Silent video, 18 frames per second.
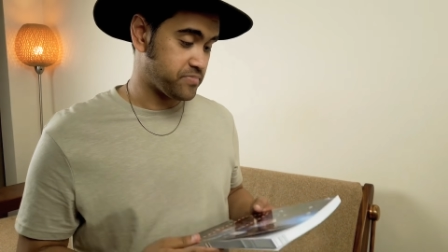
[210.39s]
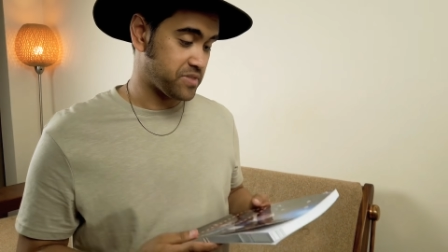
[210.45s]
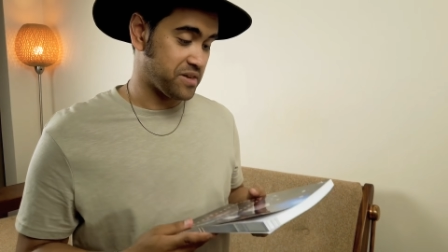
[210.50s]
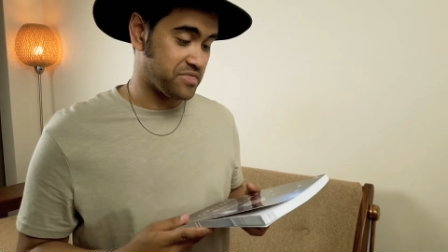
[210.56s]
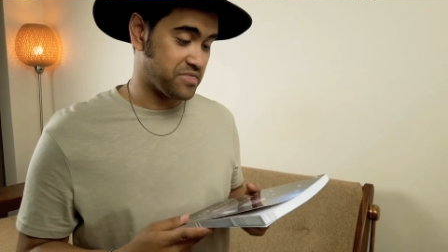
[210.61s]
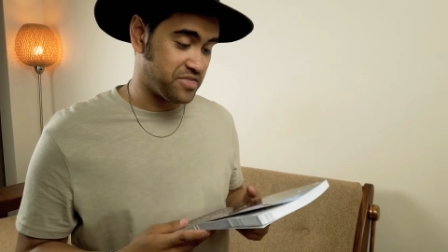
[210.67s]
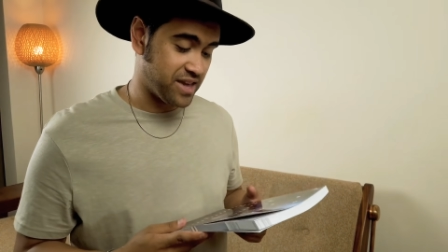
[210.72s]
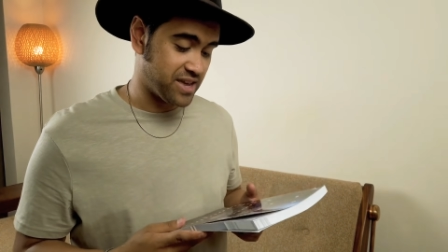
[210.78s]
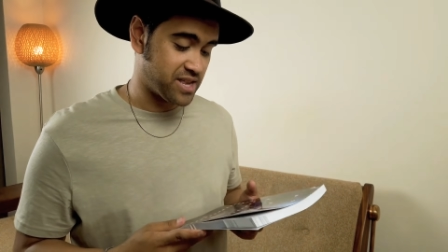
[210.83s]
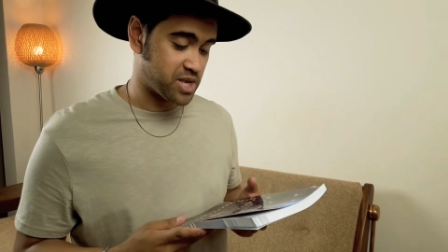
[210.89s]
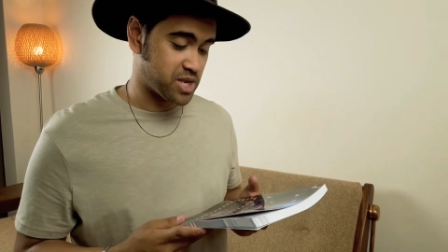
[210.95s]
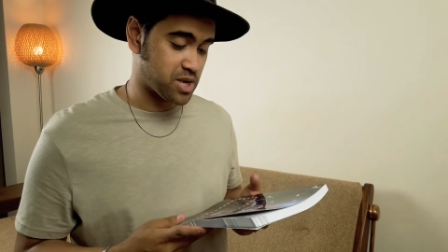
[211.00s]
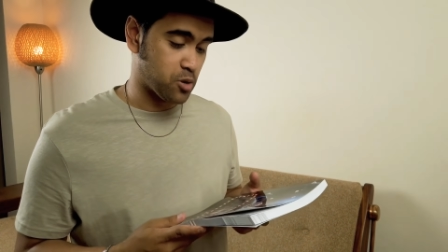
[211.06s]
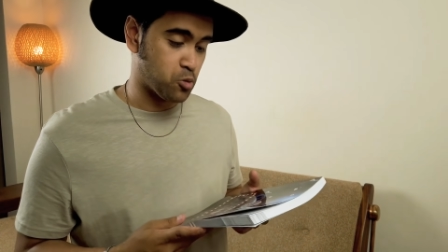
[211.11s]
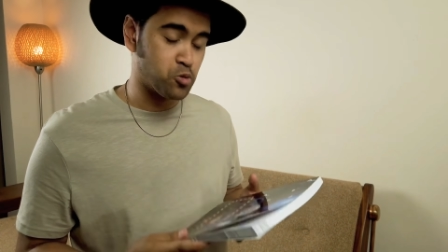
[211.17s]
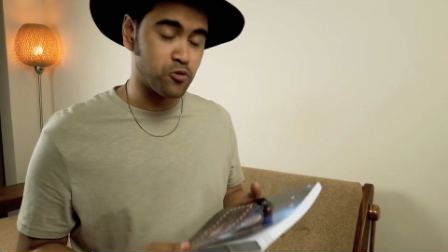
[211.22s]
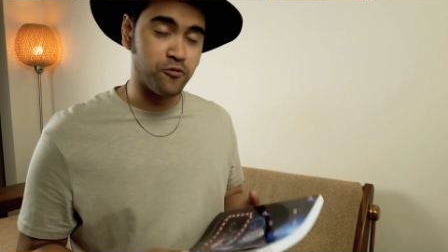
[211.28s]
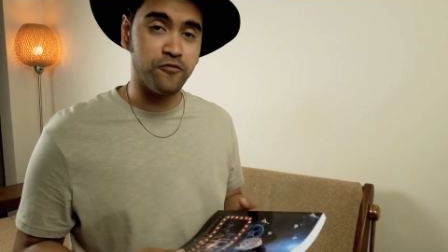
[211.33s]

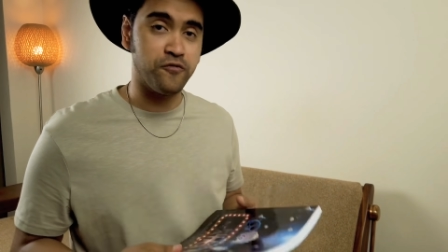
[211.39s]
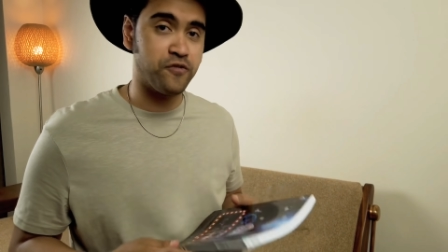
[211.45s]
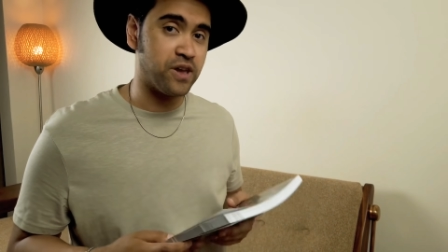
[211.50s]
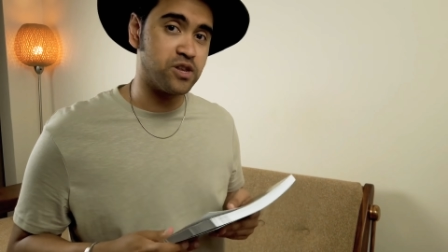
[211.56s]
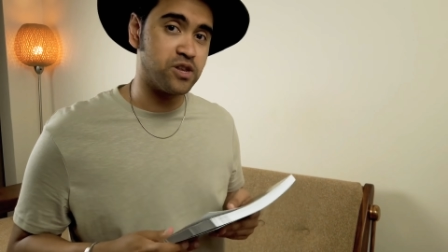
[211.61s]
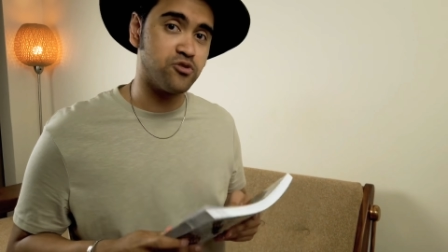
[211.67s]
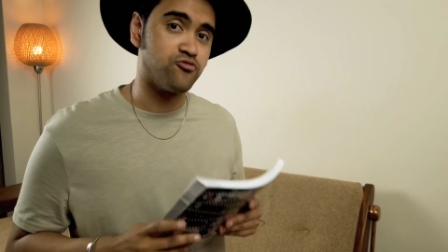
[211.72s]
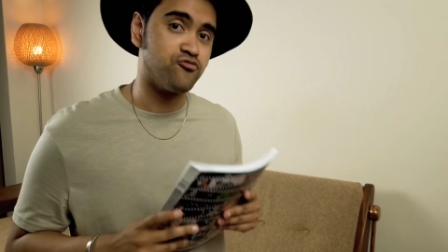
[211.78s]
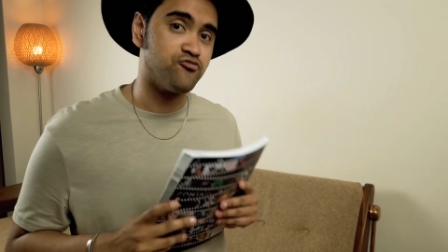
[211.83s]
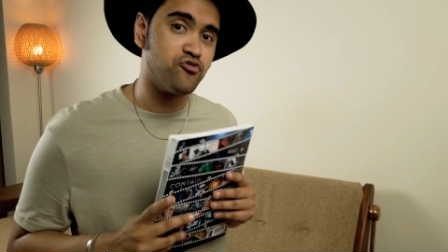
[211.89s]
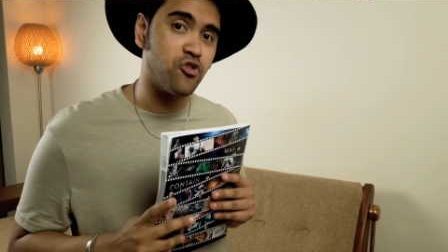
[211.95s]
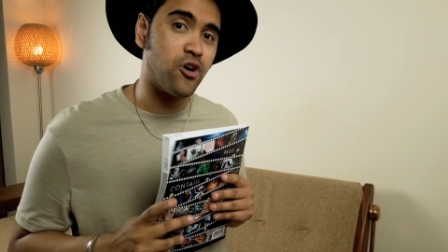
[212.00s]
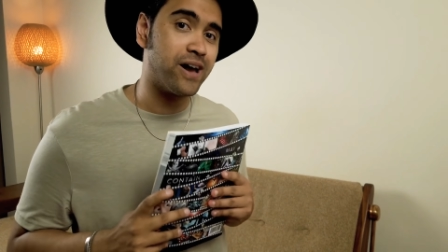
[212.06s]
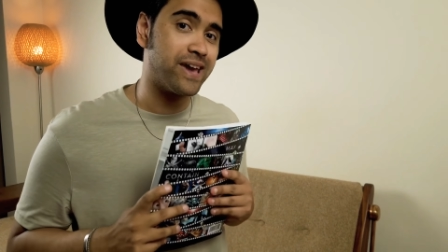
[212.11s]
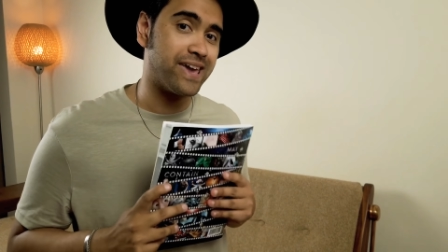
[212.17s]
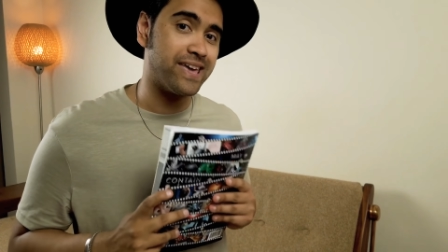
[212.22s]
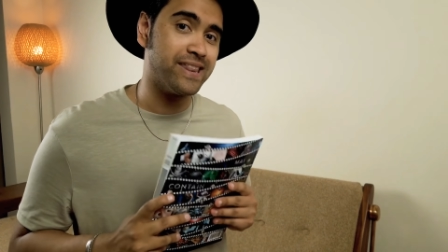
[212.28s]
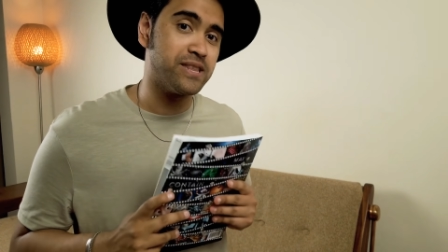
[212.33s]
This would fit
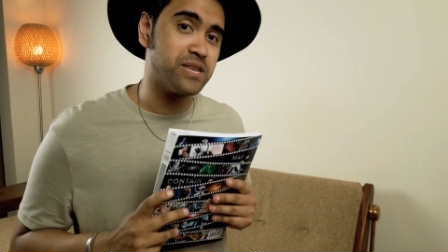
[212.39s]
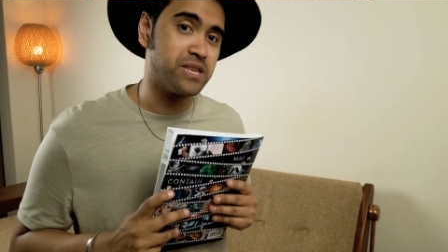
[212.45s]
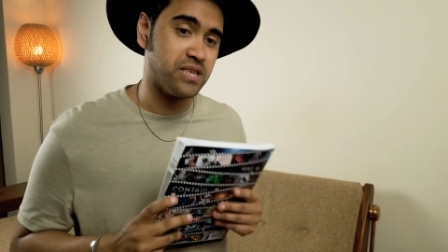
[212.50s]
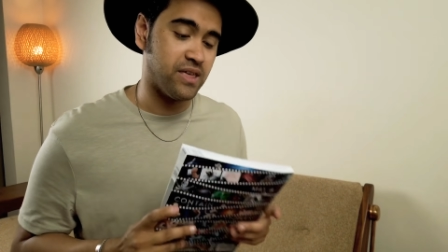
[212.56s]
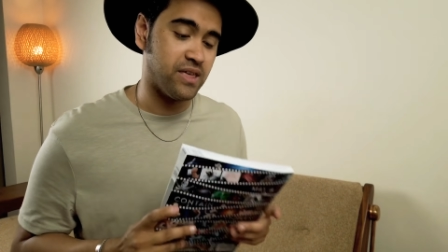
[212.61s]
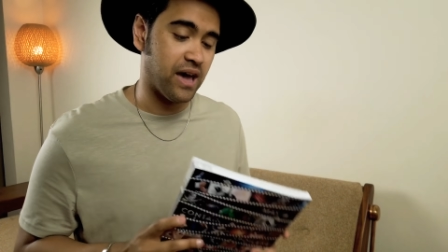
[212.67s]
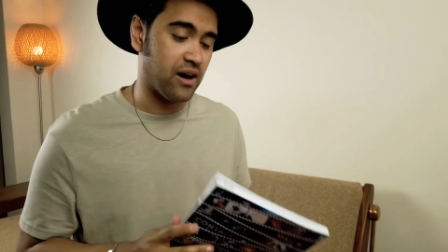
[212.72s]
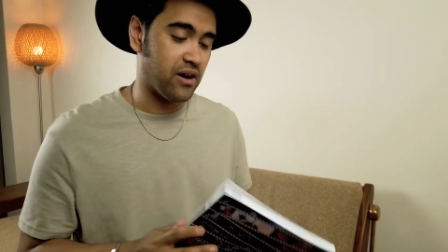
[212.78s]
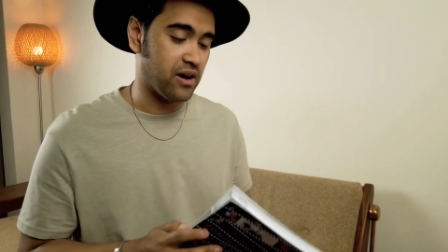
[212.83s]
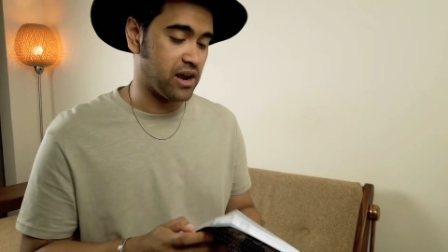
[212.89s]
right into that.